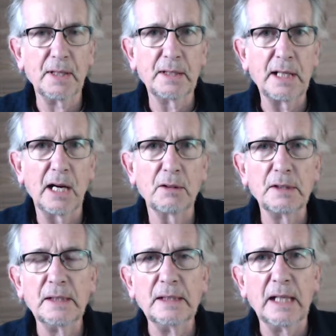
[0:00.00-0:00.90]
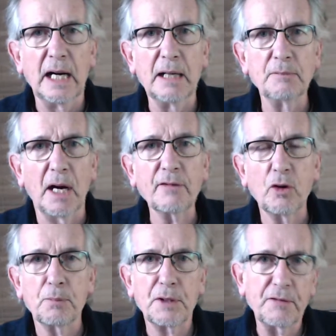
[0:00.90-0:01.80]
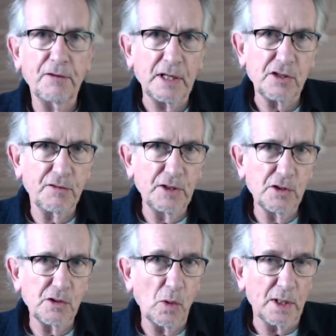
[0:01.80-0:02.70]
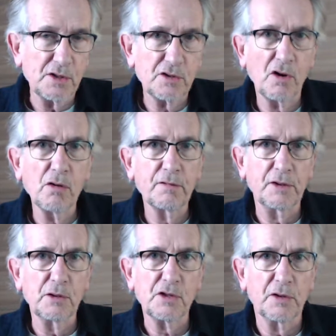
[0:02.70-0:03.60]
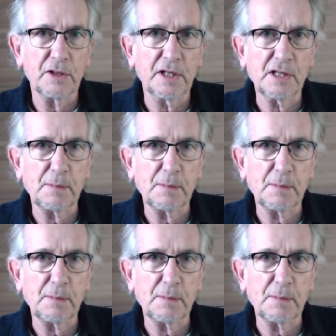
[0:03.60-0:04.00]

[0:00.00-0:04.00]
Now, I've got pretty fixed views and quite strong views on this